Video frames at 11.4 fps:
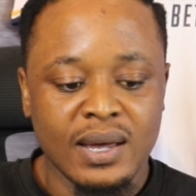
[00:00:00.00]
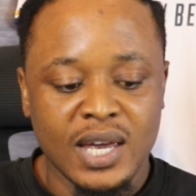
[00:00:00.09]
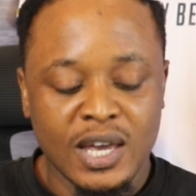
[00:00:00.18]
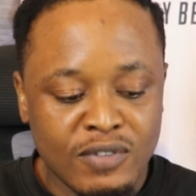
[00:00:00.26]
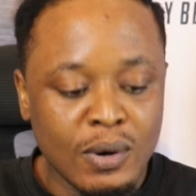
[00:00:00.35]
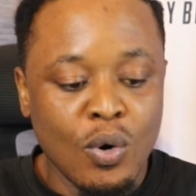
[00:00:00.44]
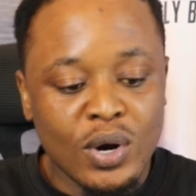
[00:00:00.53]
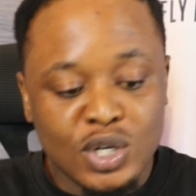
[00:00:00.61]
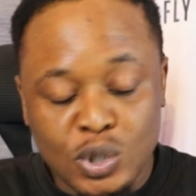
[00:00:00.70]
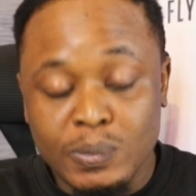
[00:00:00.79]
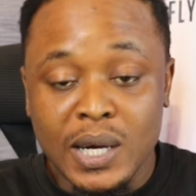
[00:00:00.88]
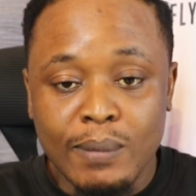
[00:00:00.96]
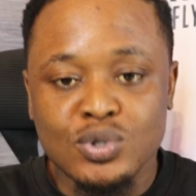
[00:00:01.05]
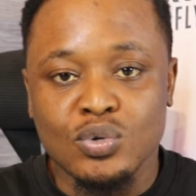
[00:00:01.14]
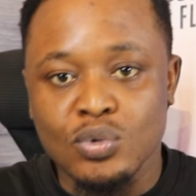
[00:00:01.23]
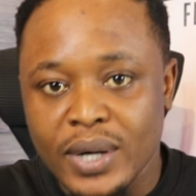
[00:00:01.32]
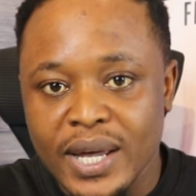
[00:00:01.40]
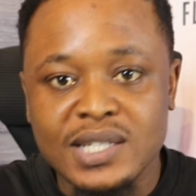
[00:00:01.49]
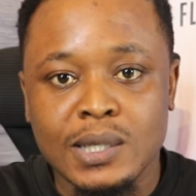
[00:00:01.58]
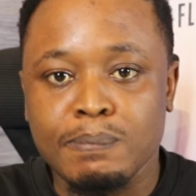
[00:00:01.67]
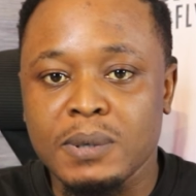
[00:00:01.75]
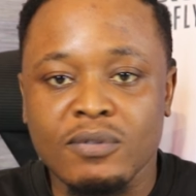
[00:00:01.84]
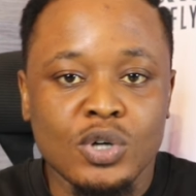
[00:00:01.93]
if the goalie should be able to locate the
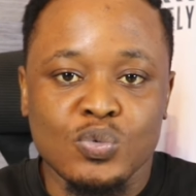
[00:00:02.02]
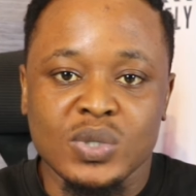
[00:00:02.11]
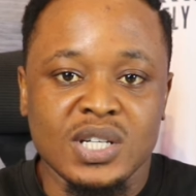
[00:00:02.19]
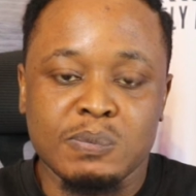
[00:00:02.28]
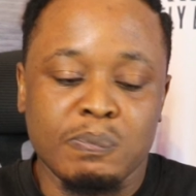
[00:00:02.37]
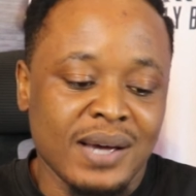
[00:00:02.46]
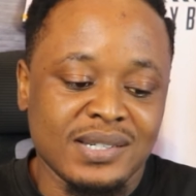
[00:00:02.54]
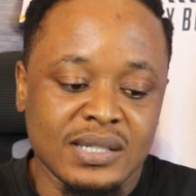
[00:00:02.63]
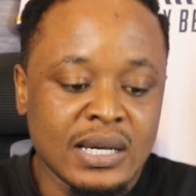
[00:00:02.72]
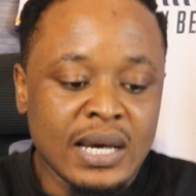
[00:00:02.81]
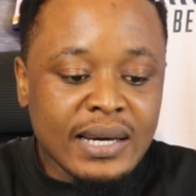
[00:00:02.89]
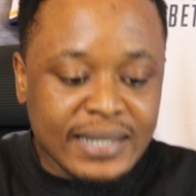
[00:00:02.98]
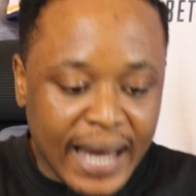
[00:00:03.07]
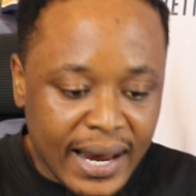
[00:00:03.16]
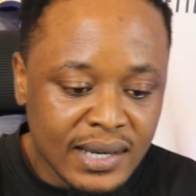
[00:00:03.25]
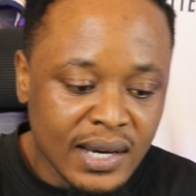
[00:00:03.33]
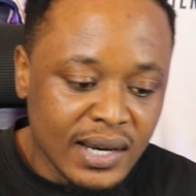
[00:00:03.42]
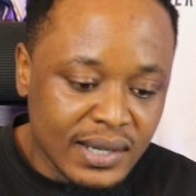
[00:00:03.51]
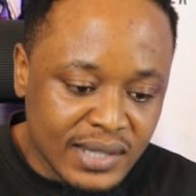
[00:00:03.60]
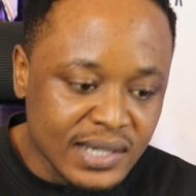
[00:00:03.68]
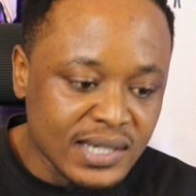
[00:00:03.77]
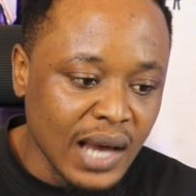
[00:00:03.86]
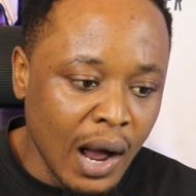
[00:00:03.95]
pivot with his passes, then
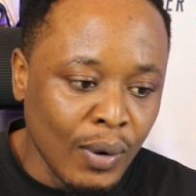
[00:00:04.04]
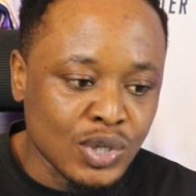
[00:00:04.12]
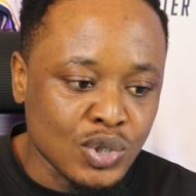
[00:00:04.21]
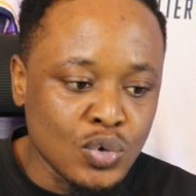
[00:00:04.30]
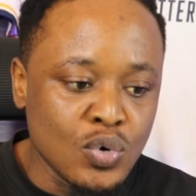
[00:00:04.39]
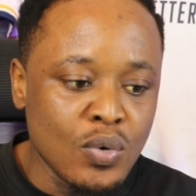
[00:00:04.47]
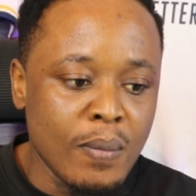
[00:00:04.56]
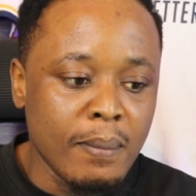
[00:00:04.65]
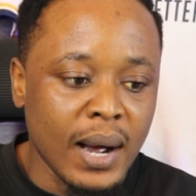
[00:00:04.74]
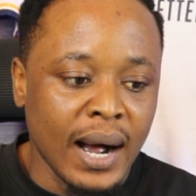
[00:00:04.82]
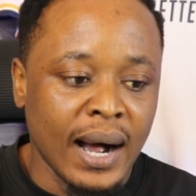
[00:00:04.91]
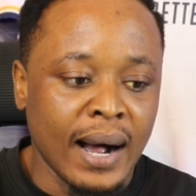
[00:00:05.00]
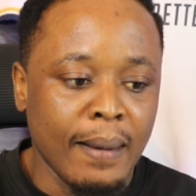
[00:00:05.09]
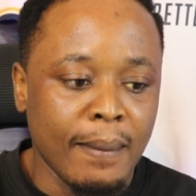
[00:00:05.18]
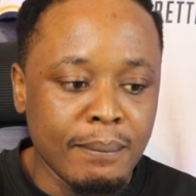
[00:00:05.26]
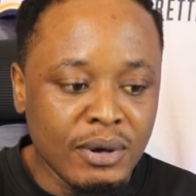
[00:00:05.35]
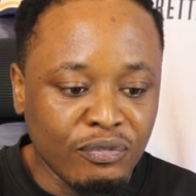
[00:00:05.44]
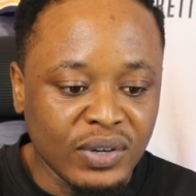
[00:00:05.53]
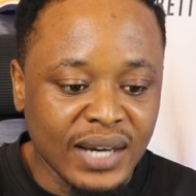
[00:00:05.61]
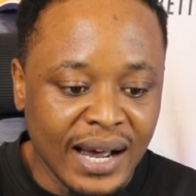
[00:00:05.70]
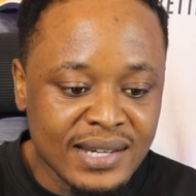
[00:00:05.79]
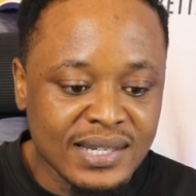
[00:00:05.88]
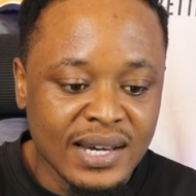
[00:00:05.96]
these our two
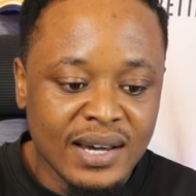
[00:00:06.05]
midfielders,